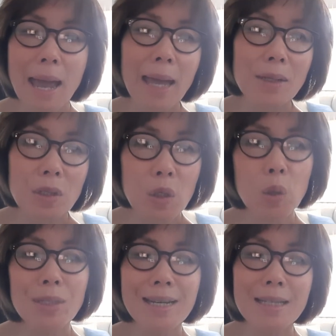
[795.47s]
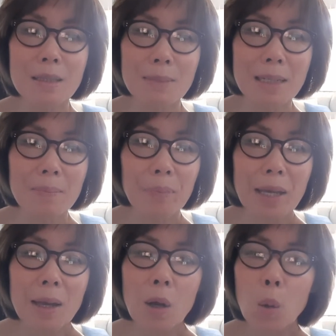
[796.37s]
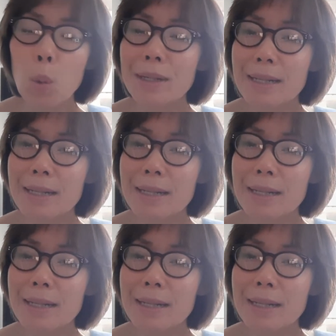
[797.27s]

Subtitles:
and New Testament will